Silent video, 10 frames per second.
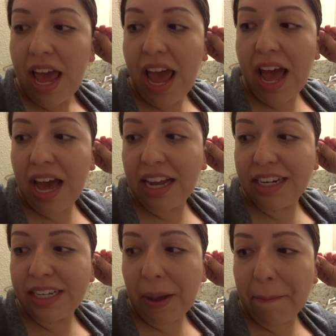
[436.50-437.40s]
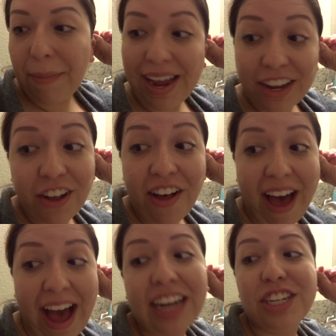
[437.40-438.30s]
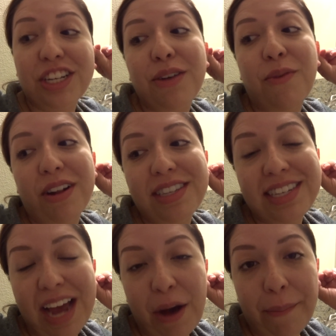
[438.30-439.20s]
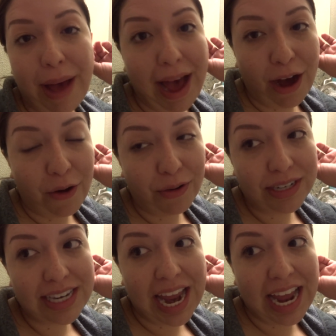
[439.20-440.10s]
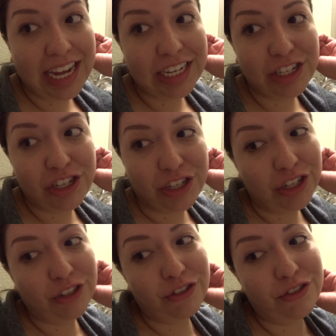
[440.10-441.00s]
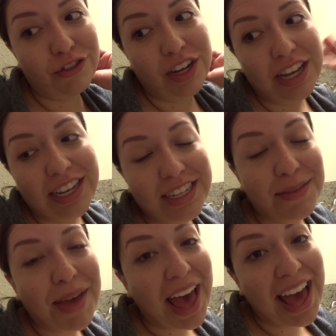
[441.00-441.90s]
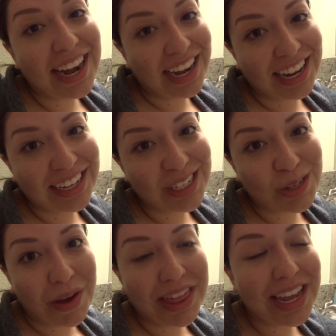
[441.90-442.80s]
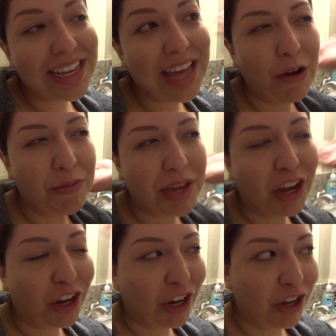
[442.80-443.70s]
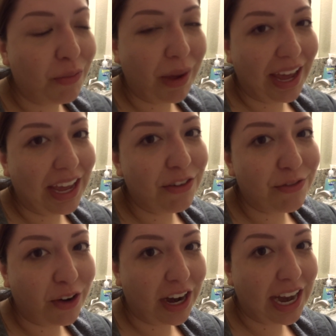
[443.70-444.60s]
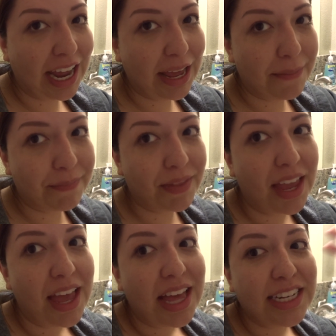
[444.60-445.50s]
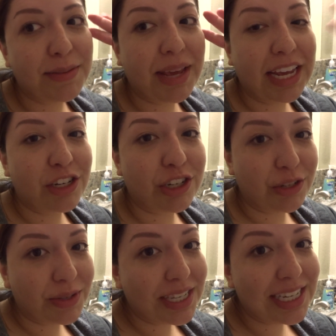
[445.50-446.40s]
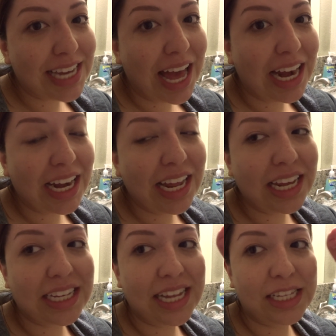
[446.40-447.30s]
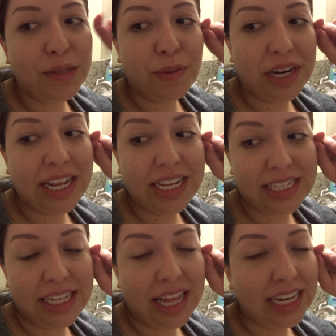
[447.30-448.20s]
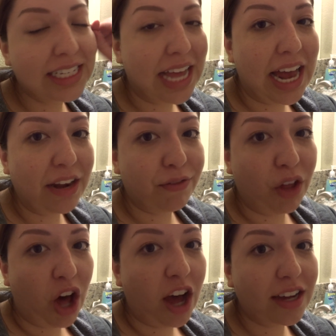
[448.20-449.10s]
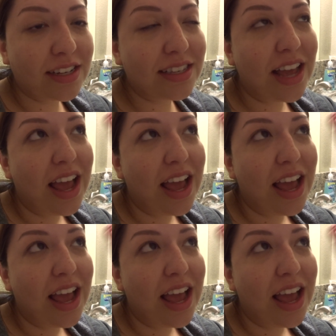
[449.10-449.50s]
And um, Michael actually wants to help out and do some editing. So I think that would be a good way for him to be introduced into editing because that's pretty easy, like to edit vlogs.